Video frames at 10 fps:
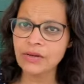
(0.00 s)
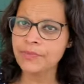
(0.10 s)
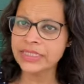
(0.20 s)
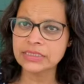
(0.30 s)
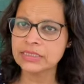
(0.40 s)

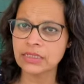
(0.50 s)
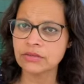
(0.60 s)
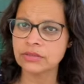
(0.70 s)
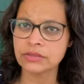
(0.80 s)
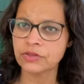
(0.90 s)
pests are
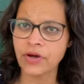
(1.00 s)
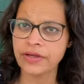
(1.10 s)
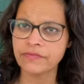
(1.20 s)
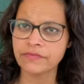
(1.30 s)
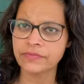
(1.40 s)
going to
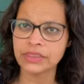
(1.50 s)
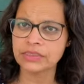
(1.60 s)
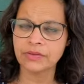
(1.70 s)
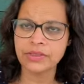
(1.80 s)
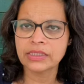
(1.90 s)
thrive. That's
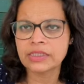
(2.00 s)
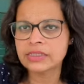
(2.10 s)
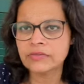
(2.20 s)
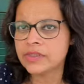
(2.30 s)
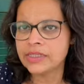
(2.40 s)
something that
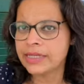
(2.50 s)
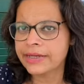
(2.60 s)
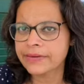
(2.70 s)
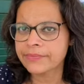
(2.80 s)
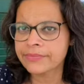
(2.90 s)
they really like.